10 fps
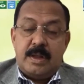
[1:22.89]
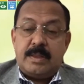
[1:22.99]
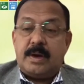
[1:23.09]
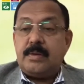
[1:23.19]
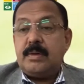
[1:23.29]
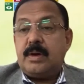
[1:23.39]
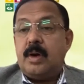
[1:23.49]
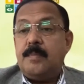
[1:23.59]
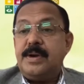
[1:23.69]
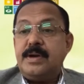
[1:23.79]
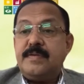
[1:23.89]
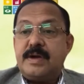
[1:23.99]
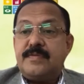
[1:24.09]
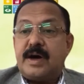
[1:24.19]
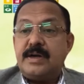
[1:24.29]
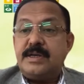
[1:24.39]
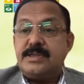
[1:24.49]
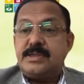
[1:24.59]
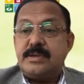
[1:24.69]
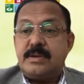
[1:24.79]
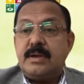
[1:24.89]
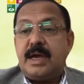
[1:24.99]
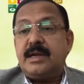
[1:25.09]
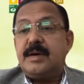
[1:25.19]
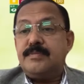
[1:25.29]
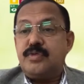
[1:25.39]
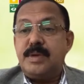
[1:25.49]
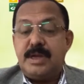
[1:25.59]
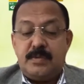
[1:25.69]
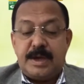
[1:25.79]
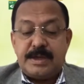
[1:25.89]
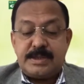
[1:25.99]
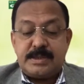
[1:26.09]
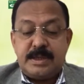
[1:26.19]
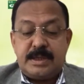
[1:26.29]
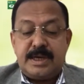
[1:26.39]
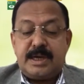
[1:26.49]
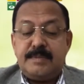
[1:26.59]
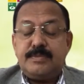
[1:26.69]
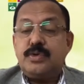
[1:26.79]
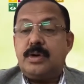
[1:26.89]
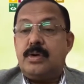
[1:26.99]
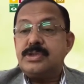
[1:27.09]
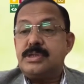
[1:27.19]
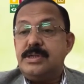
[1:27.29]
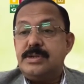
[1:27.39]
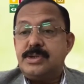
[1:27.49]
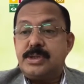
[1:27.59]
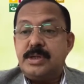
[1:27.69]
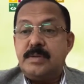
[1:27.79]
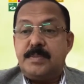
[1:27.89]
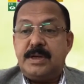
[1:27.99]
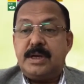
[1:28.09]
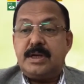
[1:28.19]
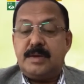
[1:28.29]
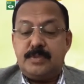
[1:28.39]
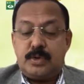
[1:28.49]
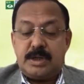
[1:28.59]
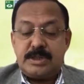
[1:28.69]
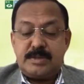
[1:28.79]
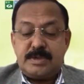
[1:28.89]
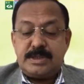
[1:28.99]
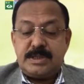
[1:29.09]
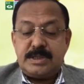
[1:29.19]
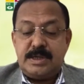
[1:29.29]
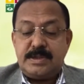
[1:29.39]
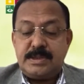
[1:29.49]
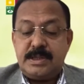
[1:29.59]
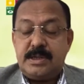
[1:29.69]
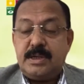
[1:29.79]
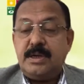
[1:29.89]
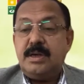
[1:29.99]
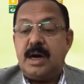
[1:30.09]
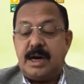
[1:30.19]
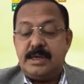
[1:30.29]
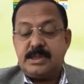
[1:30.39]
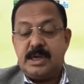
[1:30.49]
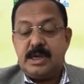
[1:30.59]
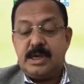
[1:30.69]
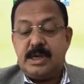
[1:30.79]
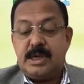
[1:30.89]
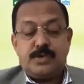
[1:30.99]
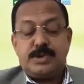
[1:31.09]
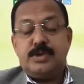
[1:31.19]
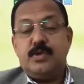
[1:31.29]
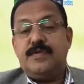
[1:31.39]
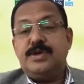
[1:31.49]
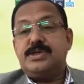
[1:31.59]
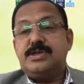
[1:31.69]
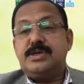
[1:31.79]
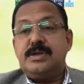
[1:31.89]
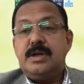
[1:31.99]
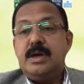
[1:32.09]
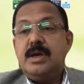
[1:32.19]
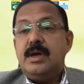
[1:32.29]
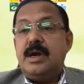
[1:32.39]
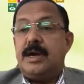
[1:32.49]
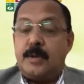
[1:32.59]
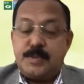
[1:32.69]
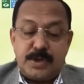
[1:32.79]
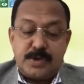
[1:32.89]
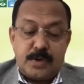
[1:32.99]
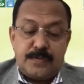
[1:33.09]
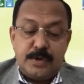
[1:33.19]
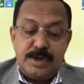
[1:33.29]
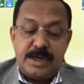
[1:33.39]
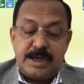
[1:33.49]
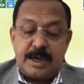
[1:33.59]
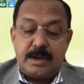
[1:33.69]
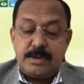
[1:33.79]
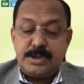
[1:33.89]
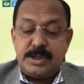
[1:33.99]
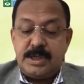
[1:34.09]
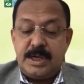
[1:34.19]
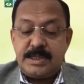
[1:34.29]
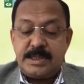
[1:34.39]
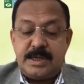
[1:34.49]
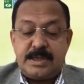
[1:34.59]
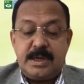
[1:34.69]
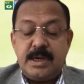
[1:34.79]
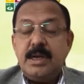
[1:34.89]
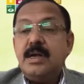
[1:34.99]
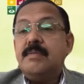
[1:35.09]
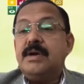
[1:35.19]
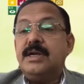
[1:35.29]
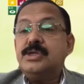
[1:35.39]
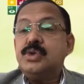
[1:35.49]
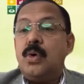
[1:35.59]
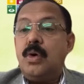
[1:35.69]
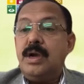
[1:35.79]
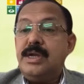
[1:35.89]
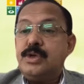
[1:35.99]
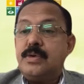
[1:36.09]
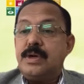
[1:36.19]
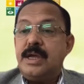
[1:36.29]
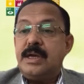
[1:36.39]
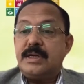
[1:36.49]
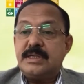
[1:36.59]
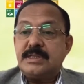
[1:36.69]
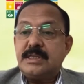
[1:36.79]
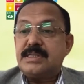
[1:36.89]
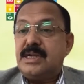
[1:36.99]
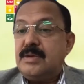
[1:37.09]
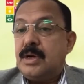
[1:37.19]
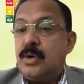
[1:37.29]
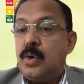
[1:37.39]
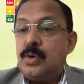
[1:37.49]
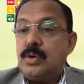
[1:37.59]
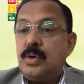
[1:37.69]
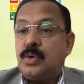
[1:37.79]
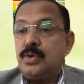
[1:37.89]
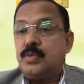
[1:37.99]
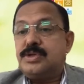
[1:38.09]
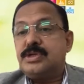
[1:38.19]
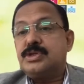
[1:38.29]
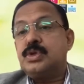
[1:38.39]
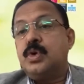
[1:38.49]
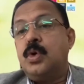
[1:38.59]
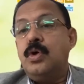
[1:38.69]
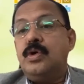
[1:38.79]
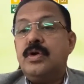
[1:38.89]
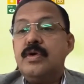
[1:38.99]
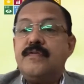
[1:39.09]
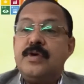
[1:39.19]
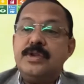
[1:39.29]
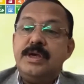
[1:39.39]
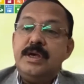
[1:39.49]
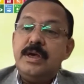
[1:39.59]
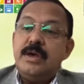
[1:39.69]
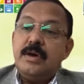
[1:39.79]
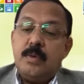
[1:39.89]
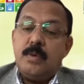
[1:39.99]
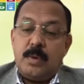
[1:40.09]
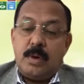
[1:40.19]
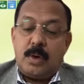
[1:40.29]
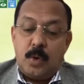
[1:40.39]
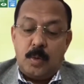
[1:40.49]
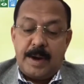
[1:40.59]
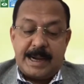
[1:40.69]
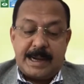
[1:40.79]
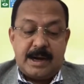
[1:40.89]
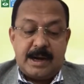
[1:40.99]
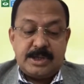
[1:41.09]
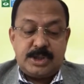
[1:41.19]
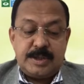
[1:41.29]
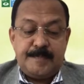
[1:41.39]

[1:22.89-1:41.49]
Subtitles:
Now, competitive advantage can come through many ways. It can come through a cost leadership, it can come through customer centricity, high skilled workforce, innovation, adoption of unique technology, etc. But these all need to create a sustainable growth, which is good for the globe at large.